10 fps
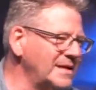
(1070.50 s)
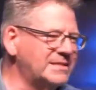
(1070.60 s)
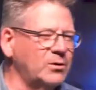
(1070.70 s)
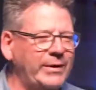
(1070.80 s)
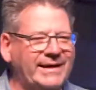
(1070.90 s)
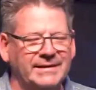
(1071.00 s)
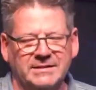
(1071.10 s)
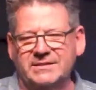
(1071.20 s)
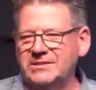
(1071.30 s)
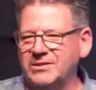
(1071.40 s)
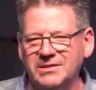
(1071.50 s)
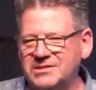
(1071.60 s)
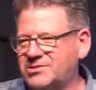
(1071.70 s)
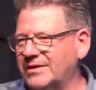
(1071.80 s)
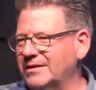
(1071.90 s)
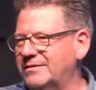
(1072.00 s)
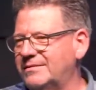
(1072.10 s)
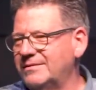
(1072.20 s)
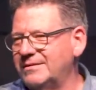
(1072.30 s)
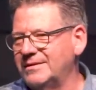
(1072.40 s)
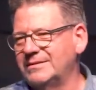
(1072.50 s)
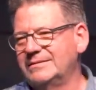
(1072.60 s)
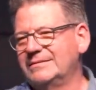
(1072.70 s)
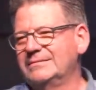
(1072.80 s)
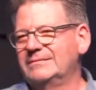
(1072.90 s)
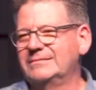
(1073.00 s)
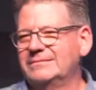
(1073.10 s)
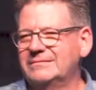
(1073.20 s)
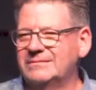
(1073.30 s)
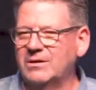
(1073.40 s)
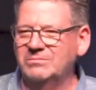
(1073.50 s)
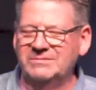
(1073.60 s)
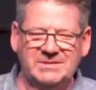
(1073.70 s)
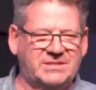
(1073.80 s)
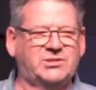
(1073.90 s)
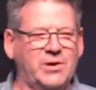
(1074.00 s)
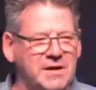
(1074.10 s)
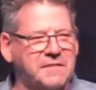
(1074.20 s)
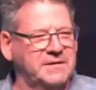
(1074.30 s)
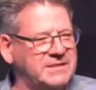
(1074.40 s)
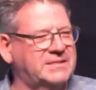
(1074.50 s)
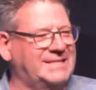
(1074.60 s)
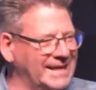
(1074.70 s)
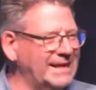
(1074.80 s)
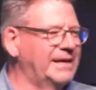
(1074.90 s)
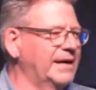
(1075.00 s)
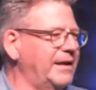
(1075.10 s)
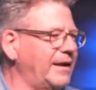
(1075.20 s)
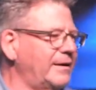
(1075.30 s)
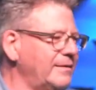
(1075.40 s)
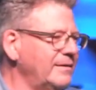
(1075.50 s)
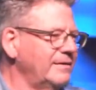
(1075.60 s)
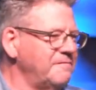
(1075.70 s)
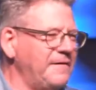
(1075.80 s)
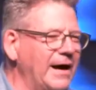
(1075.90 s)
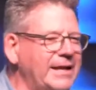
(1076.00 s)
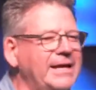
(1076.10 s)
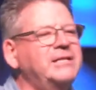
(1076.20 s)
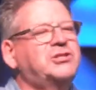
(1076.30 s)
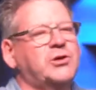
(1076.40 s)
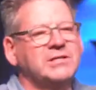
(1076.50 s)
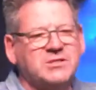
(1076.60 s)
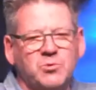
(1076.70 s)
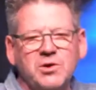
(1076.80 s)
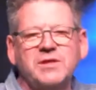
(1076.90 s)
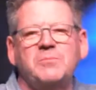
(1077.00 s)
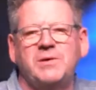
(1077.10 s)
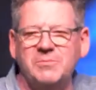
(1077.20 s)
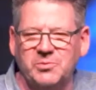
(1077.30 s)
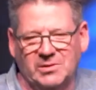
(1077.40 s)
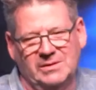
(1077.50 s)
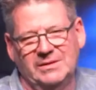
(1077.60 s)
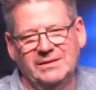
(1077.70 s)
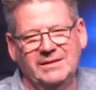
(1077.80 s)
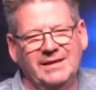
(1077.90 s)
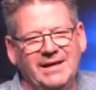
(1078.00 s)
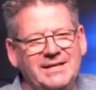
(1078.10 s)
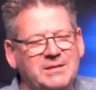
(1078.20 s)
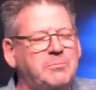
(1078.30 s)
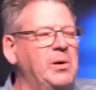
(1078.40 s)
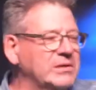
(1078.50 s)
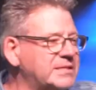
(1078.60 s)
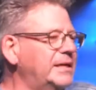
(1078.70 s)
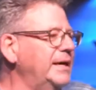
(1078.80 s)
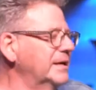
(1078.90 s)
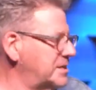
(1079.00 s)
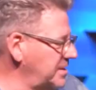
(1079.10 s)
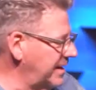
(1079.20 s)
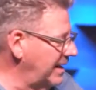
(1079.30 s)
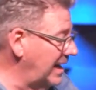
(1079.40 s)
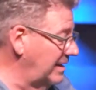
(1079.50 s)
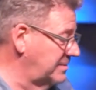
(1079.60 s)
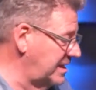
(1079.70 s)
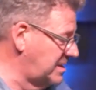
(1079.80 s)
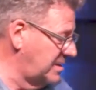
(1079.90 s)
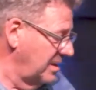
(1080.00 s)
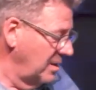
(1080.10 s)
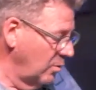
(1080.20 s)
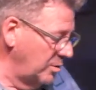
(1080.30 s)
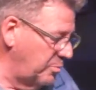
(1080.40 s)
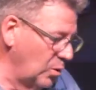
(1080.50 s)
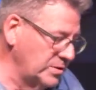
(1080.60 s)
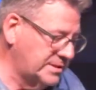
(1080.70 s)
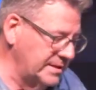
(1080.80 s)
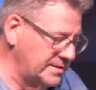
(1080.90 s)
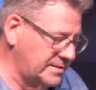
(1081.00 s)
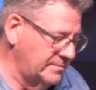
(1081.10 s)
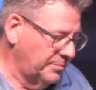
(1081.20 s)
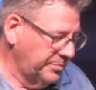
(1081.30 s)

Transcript: That's a weakness, it's not a strength. Oh, strength is delegating, finding trustworthy people and depositing into their lives. That's what Paul says.